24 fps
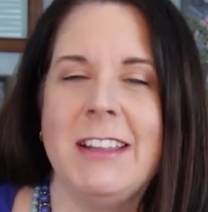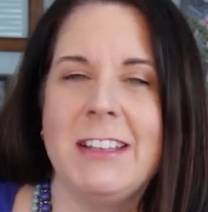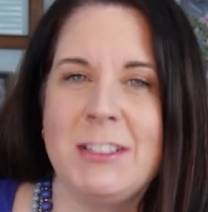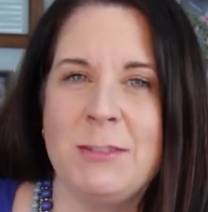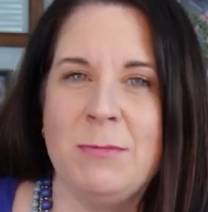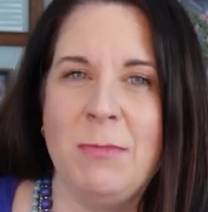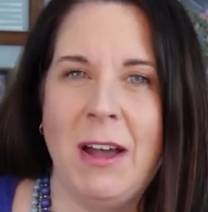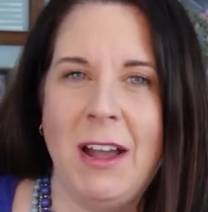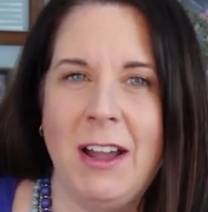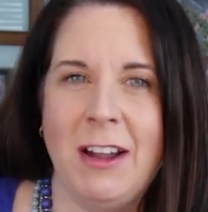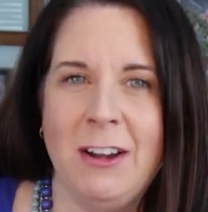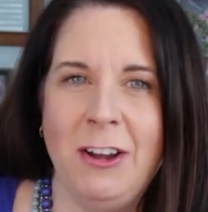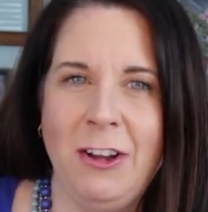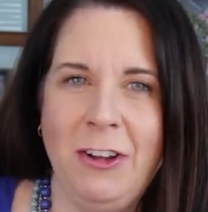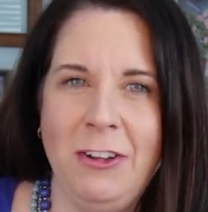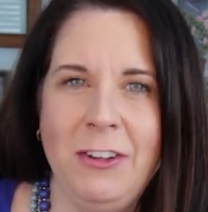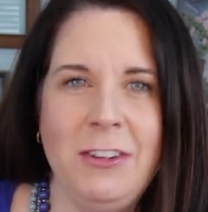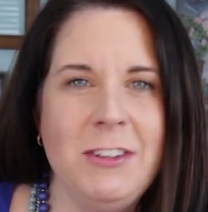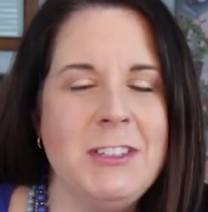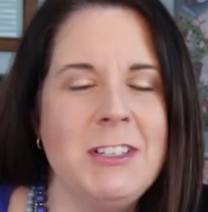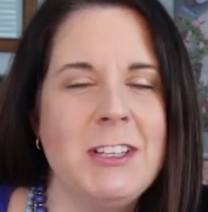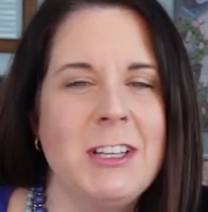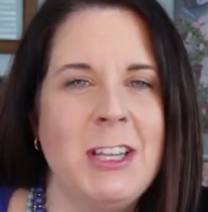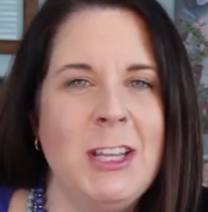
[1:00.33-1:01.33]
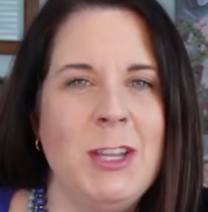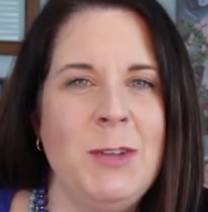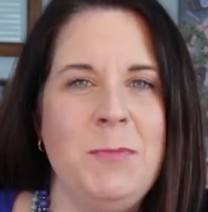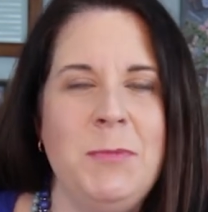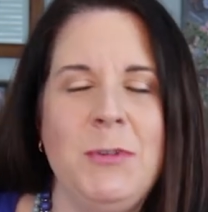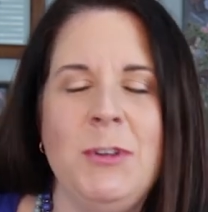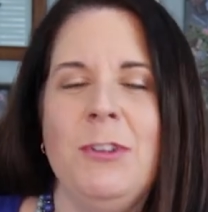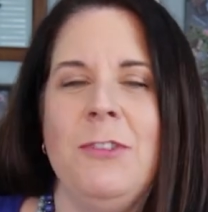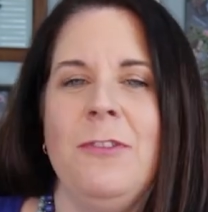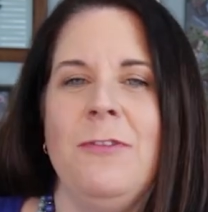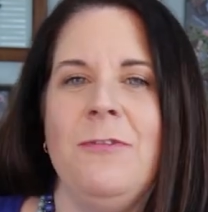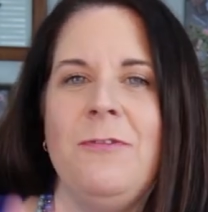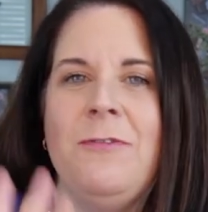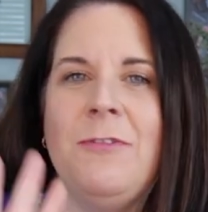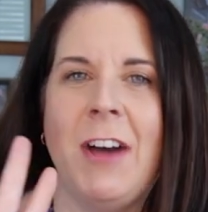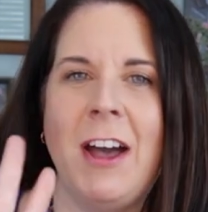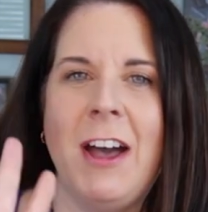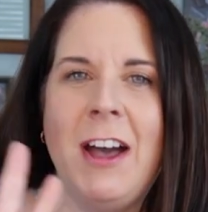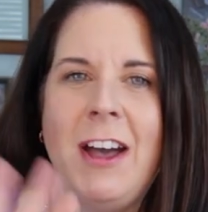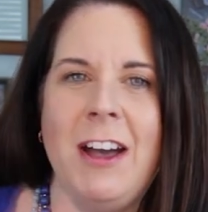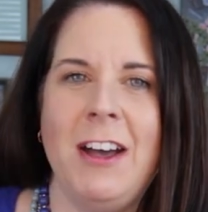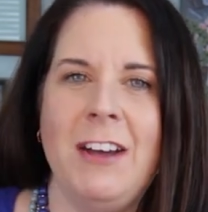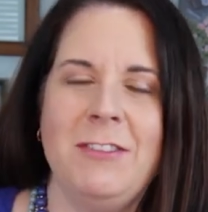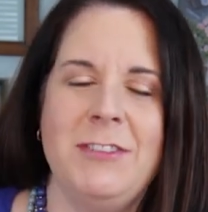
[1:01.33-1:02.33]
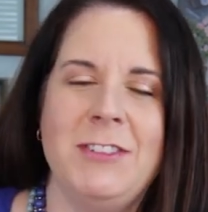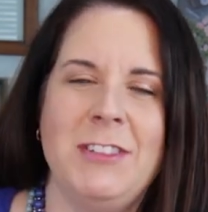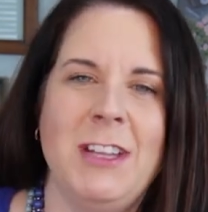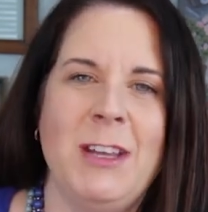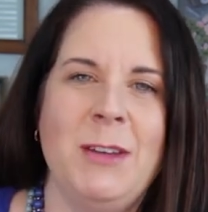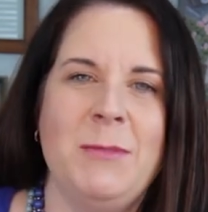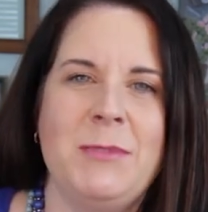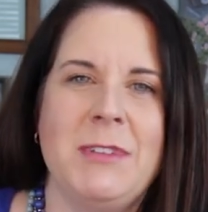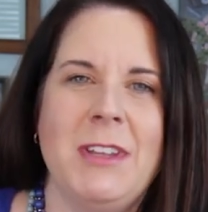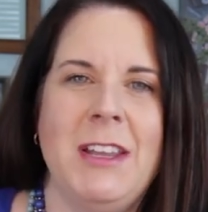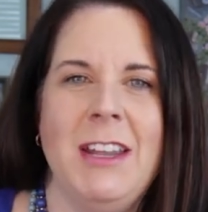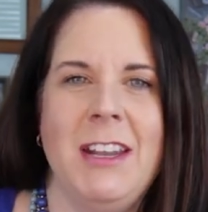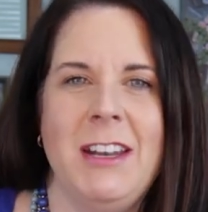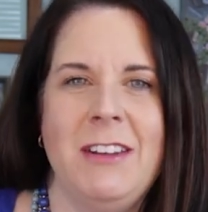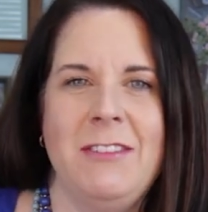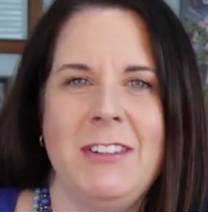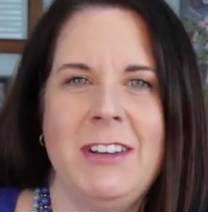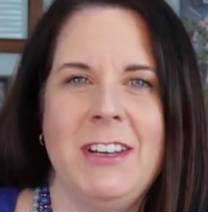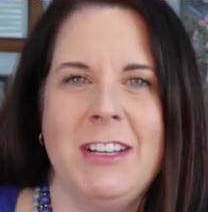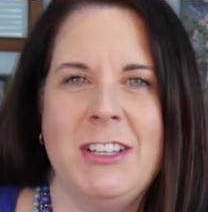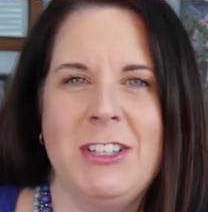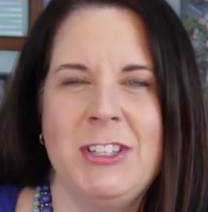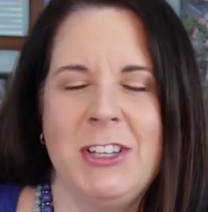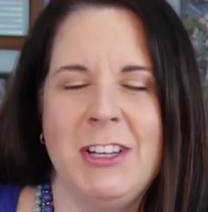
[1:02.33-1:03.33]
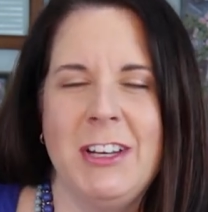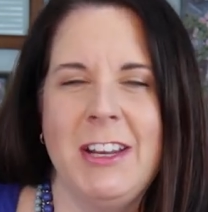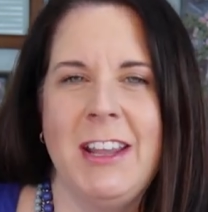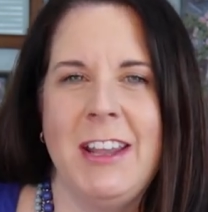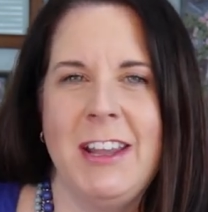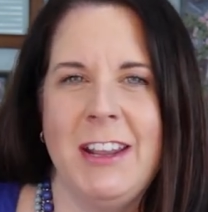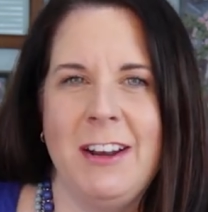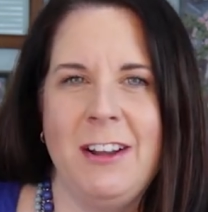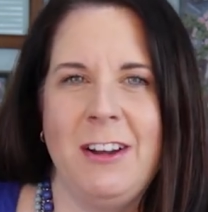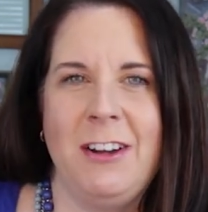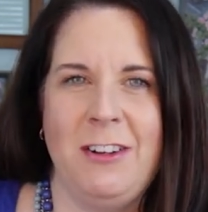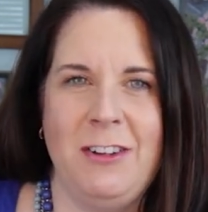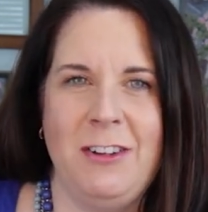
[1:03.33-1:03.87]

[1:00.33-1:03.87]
It's my goal to keep you five steps ahead of addiction at